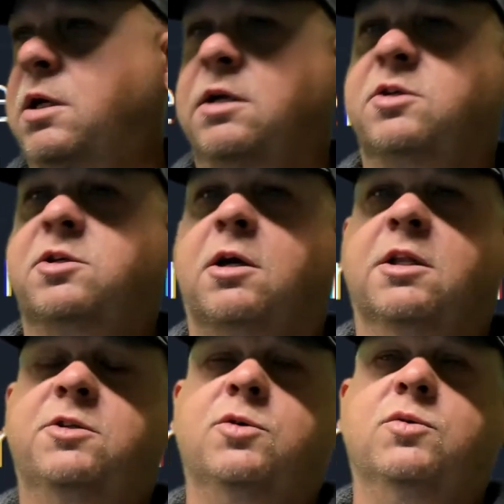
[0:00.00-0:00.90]

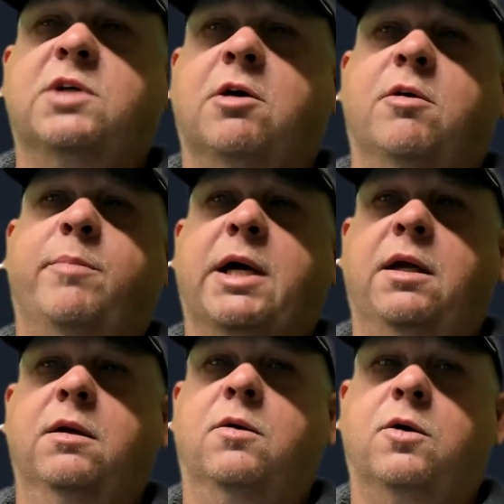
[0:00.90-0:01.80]
install a 2
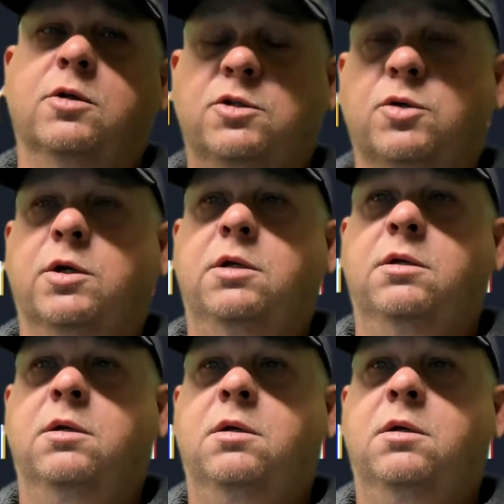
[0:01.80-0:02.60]
terabyte onto it